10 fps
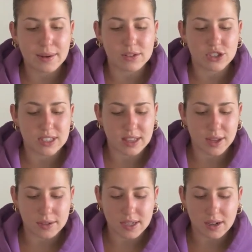It was just in the
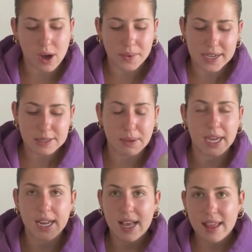hotel always,
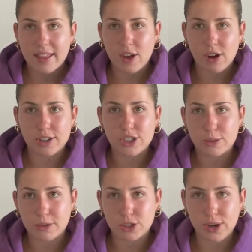but they are
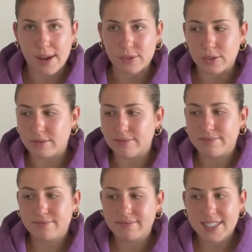super travel
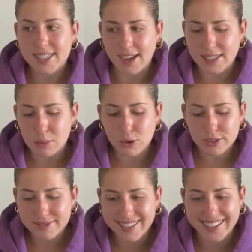sizable.